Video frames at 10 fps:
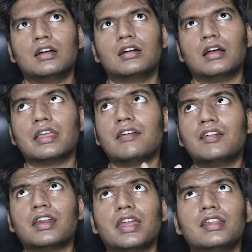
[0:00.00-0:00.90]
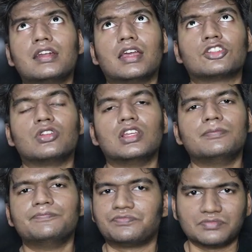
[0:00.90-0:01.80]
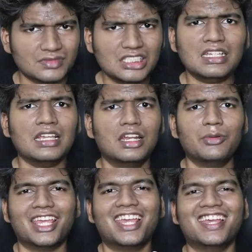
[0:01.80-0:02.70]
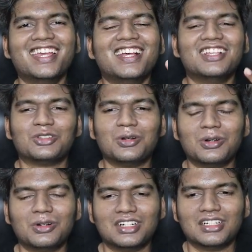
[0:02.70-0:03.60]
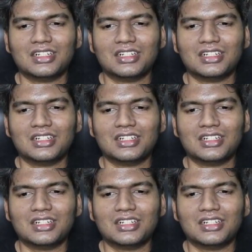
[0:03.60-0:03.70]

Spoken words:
I haven't tried that actually. Anyway, so